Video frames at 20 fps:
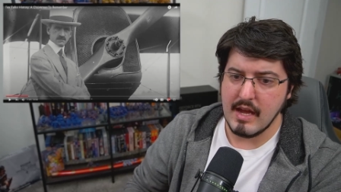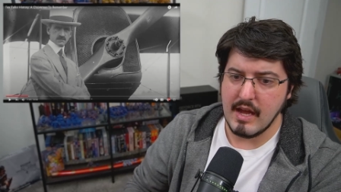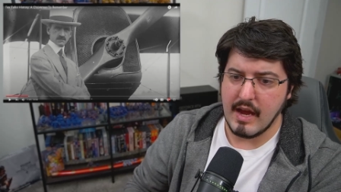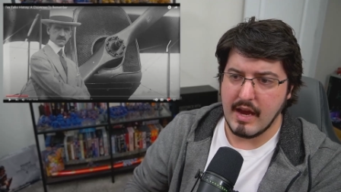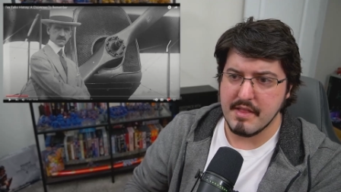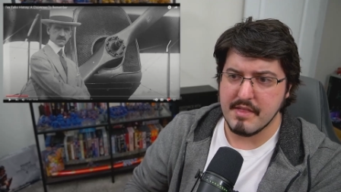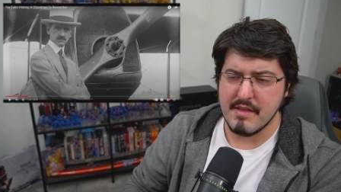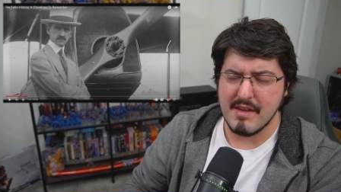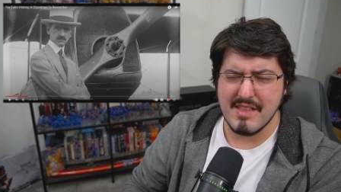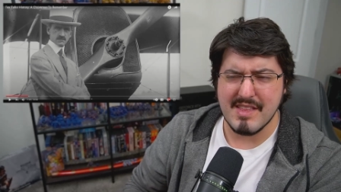
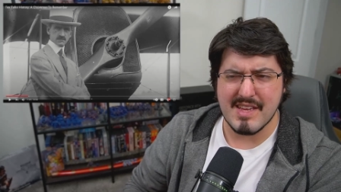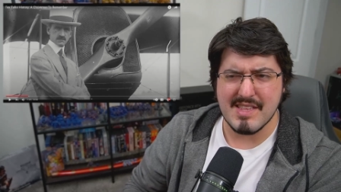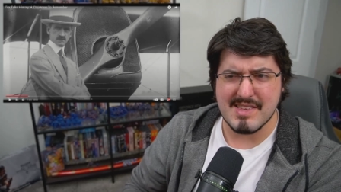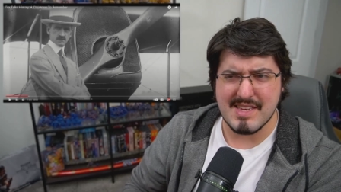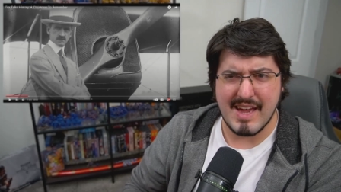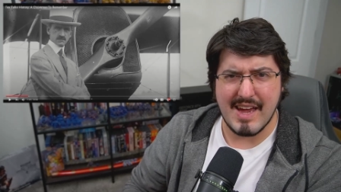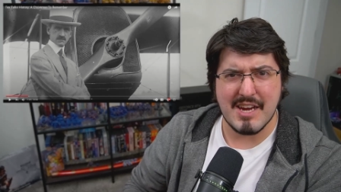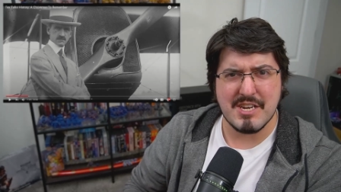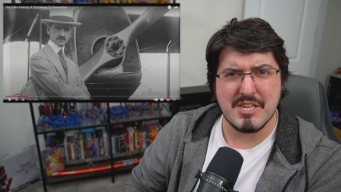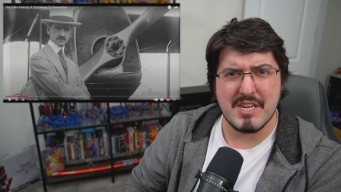I think that's
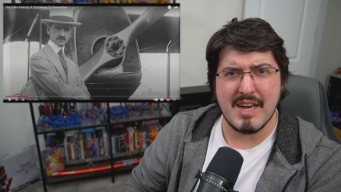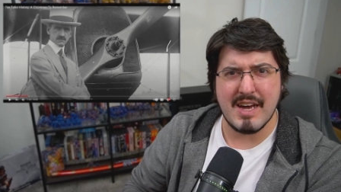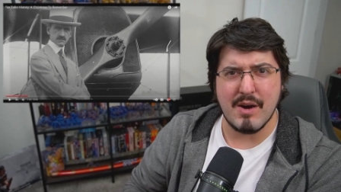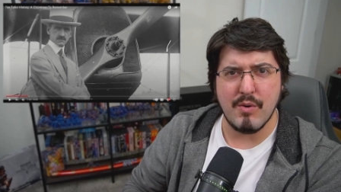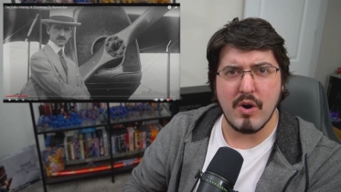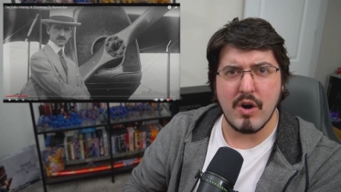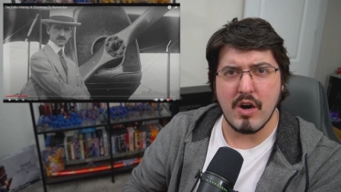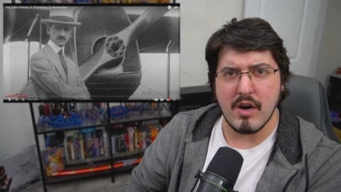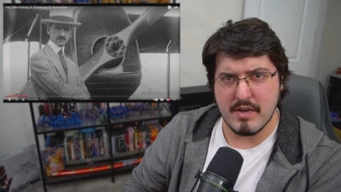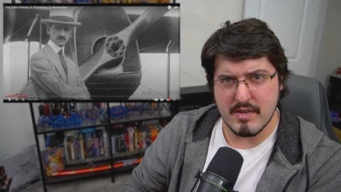actually how
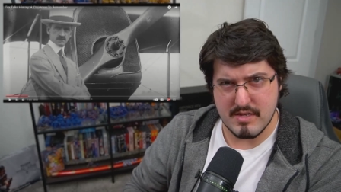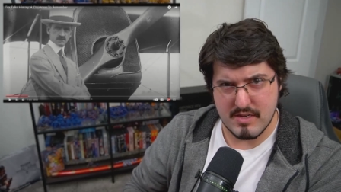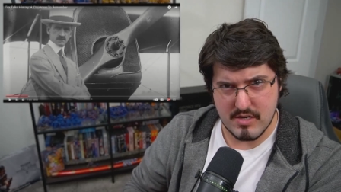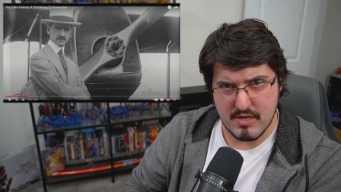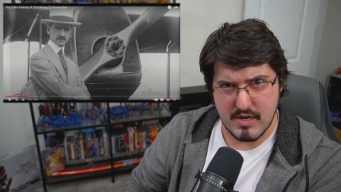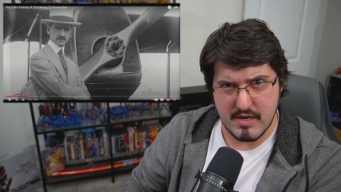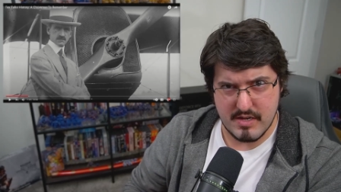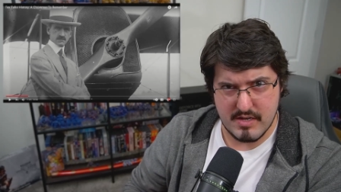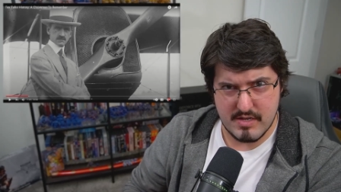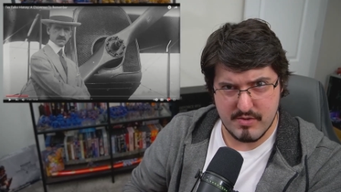Honda
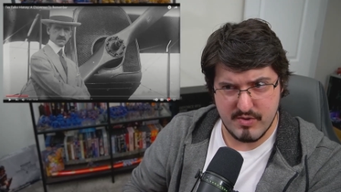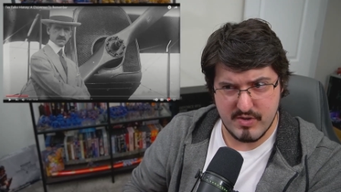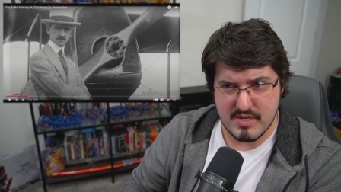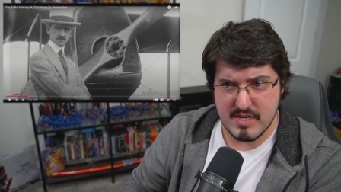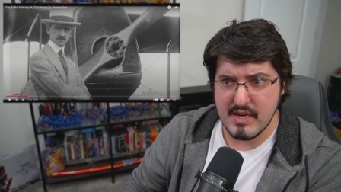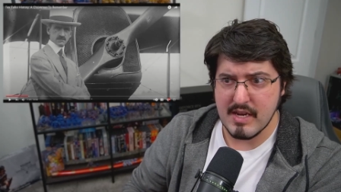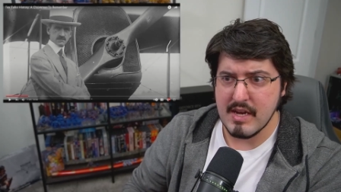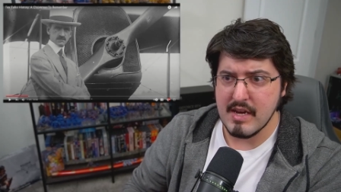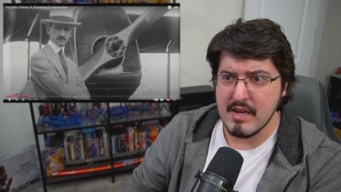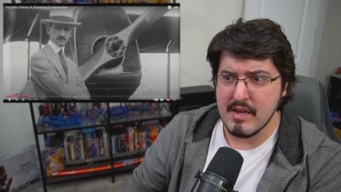got into it
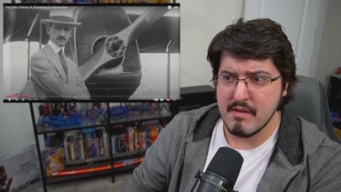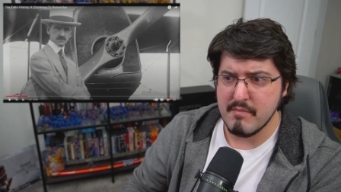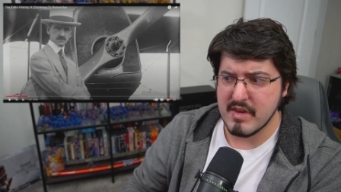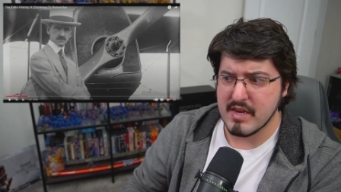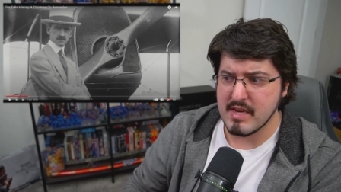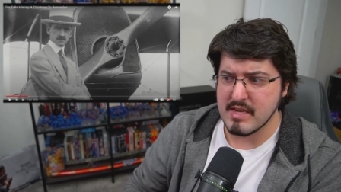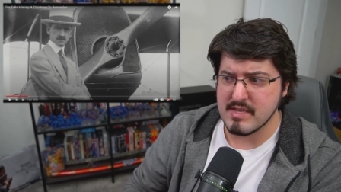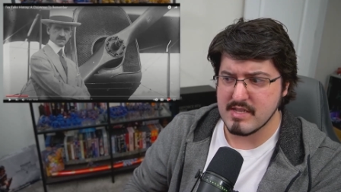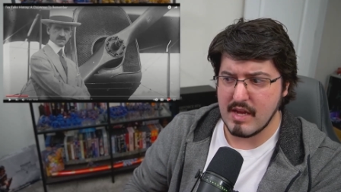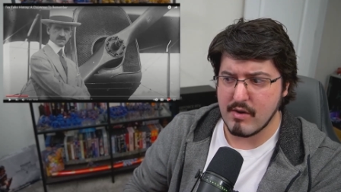
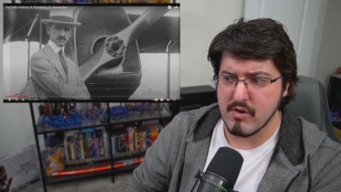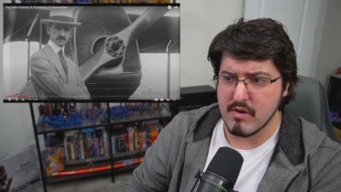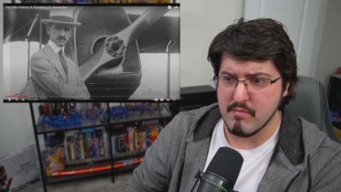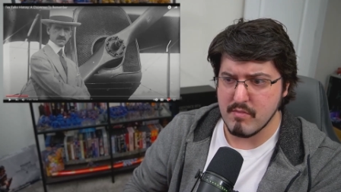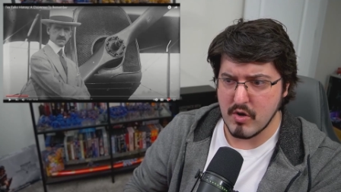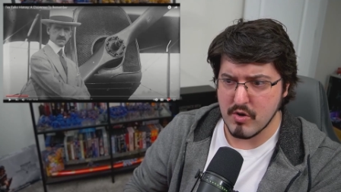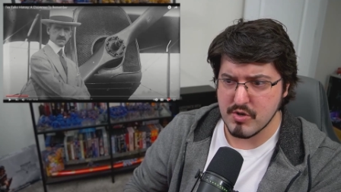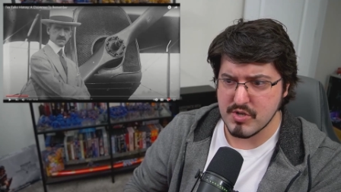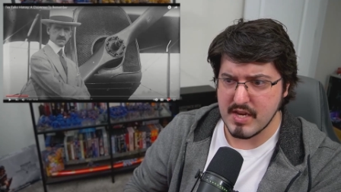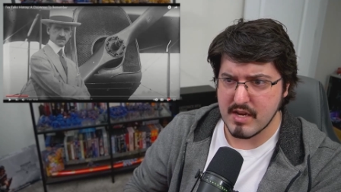because they were a
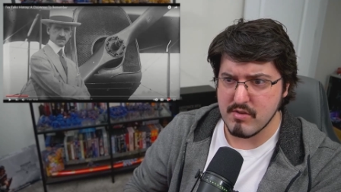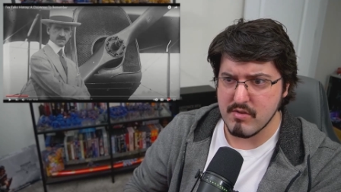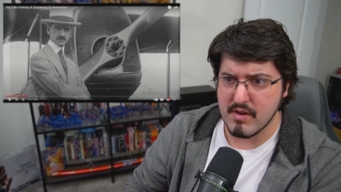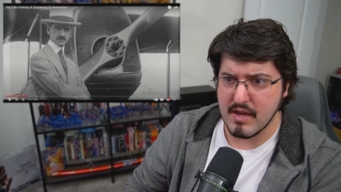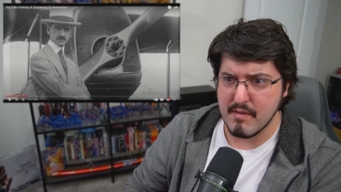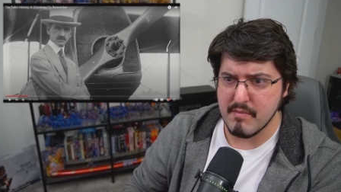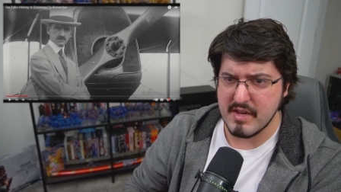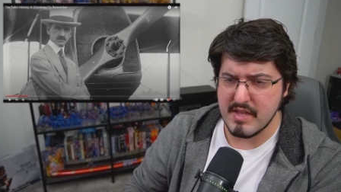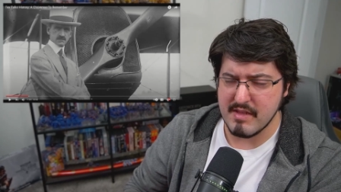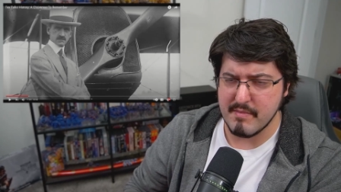motorcycle
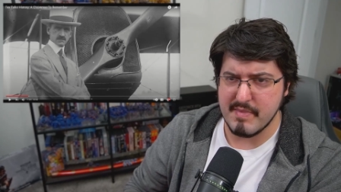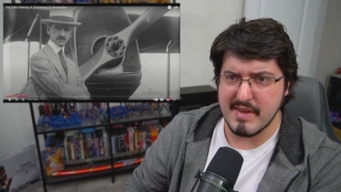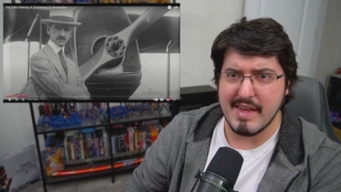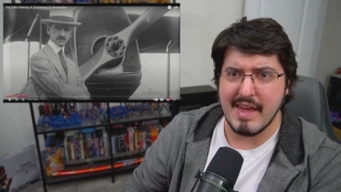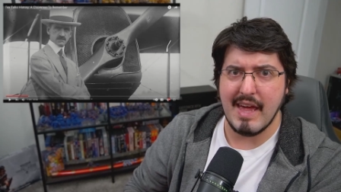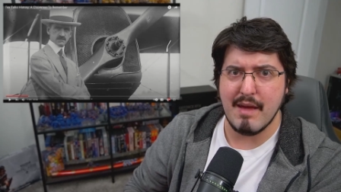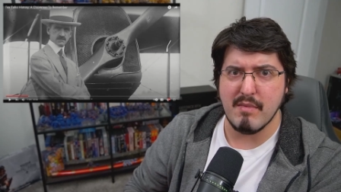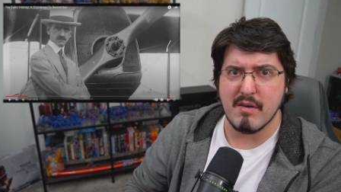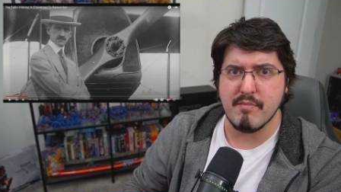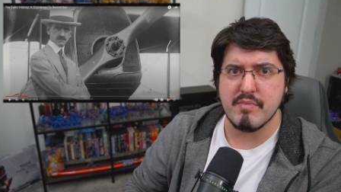company that
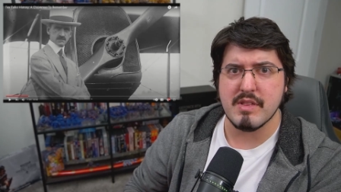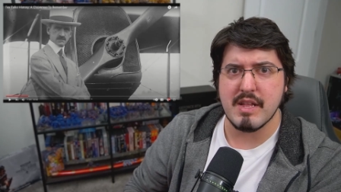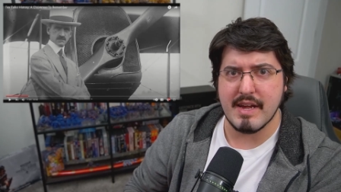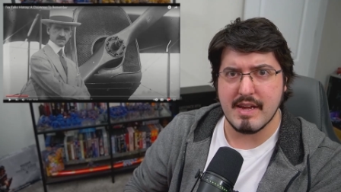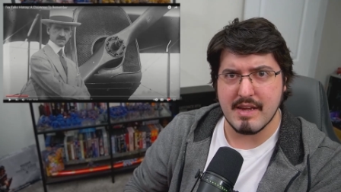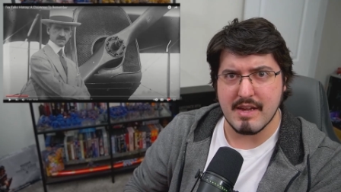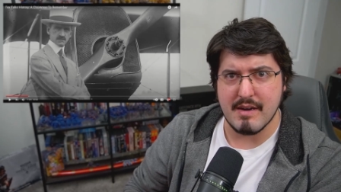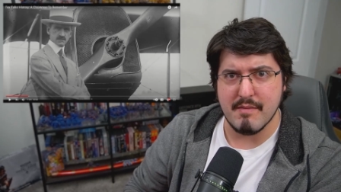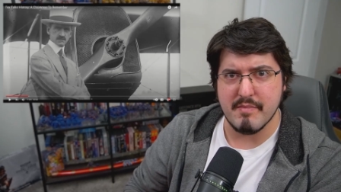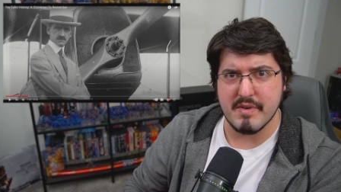became a
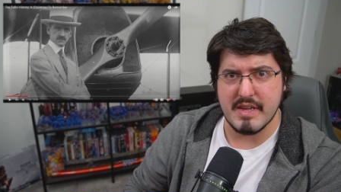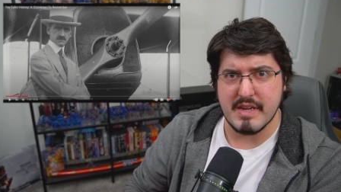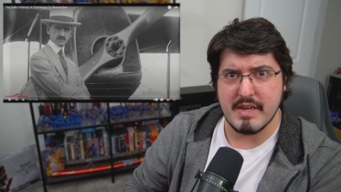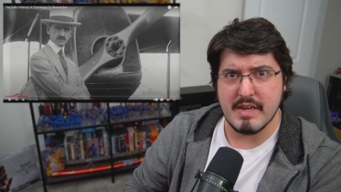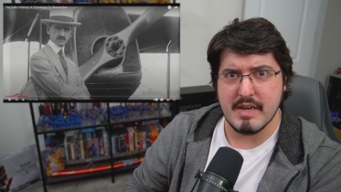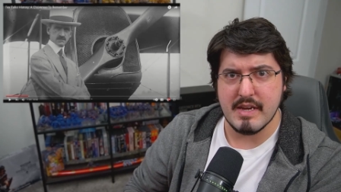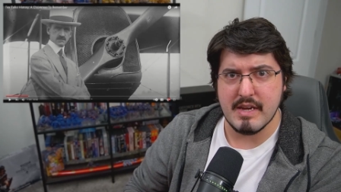plane company.